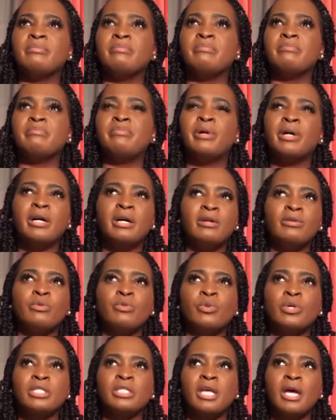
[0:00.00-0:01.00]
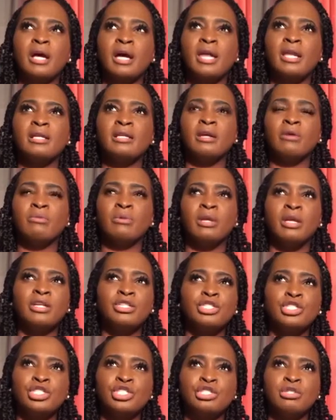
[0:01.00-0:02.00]
But once I got in that
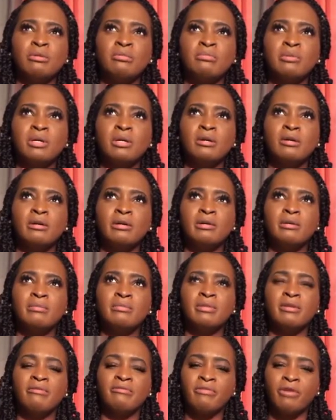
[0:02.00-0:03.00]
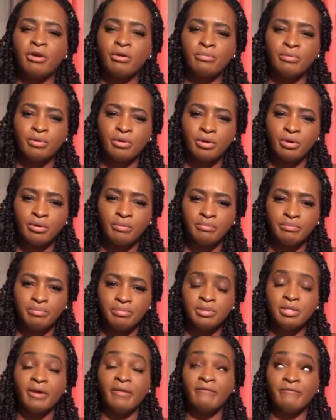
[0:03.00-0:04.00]
relationship,
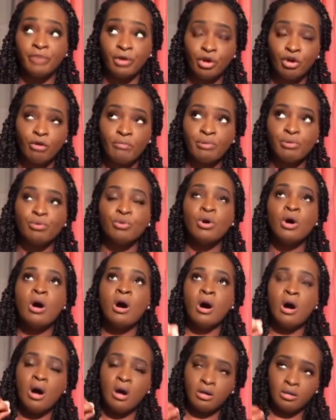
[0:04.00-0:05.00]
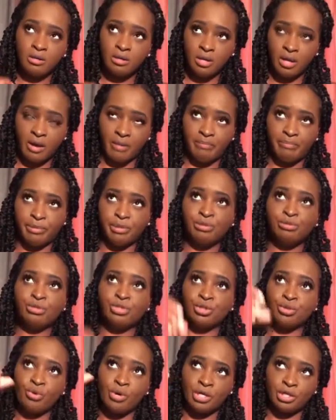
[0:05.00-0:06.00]
the verbal abuse
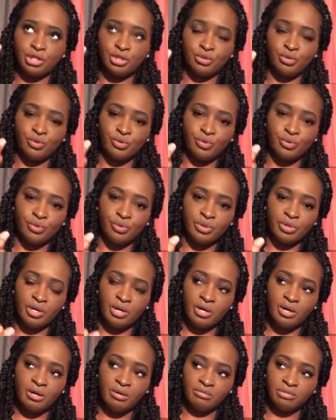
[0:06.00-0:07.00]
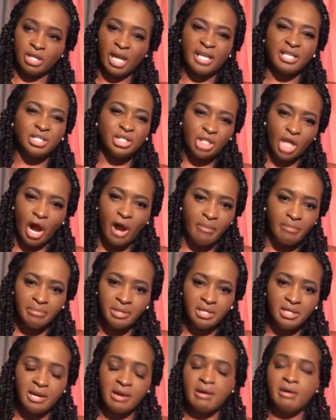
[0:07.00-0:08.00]
started to like chop
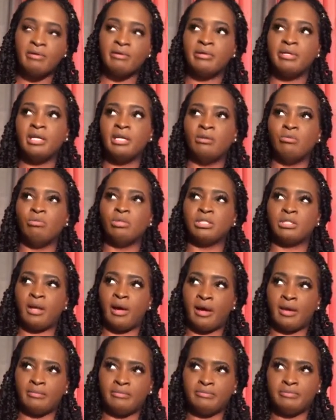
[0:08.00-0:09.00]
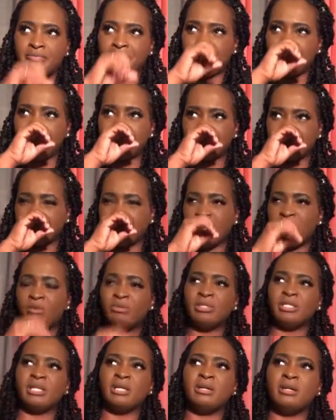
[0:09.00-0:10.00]
me down. It
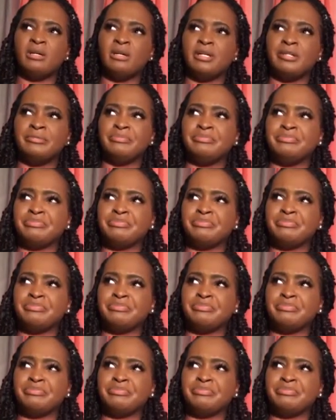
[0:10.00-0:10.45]
was a